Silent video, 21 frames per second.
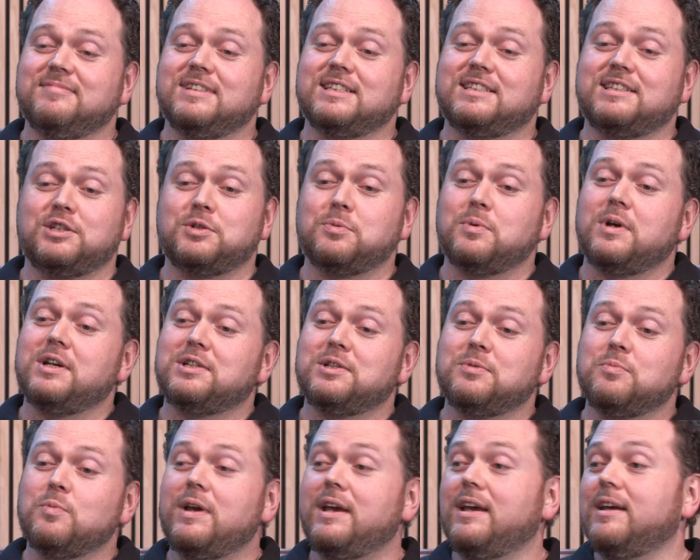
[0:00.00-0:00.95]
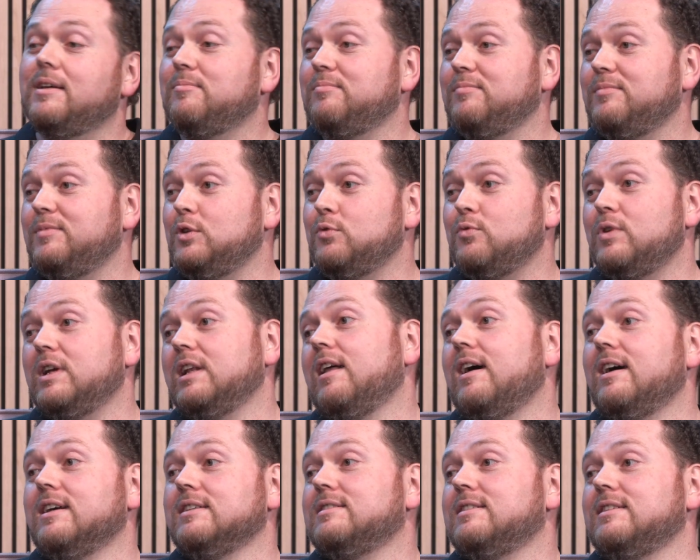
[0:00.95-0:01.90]
a situation where you
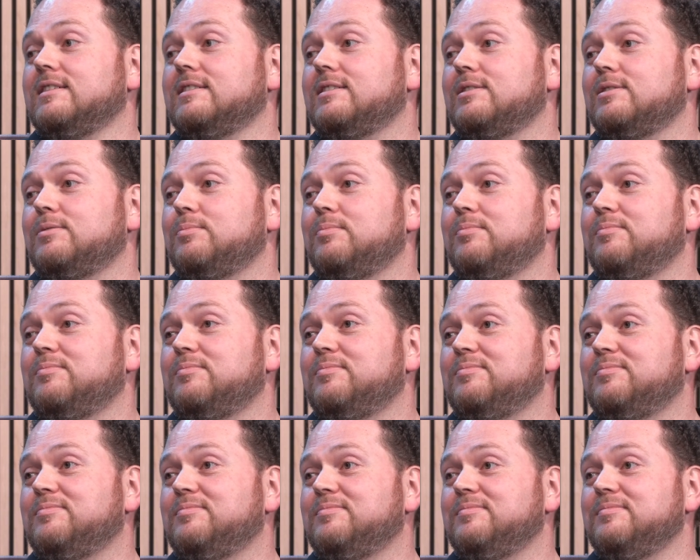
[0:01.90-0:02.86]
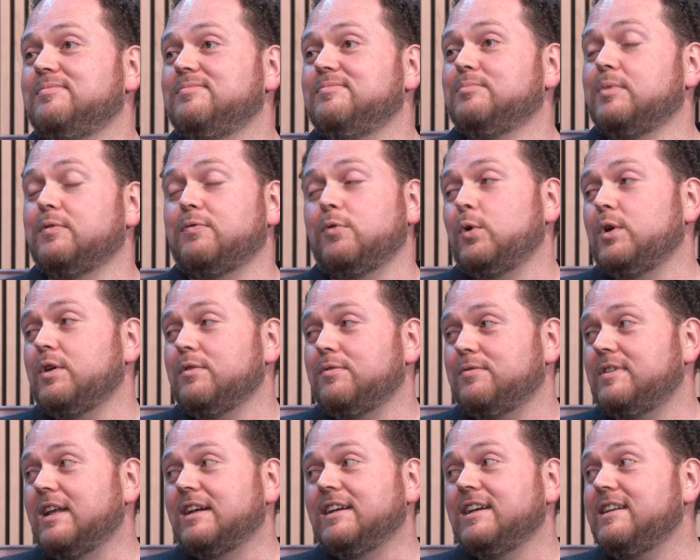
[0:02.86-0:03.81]
realise that before
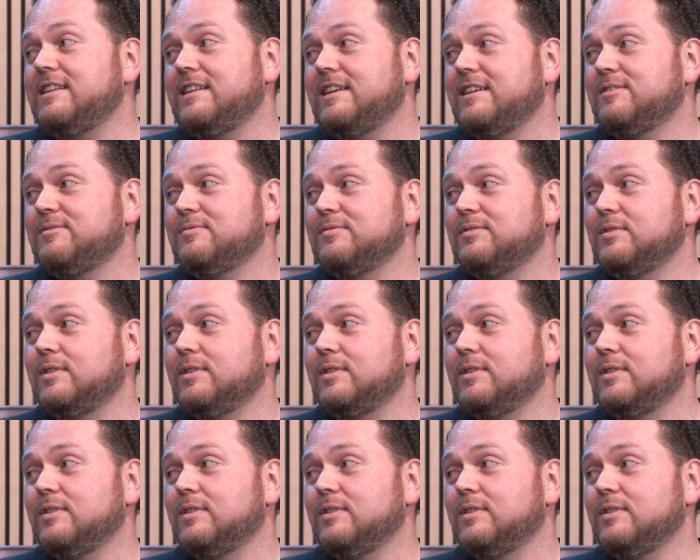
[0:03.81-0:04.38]
you've done anything,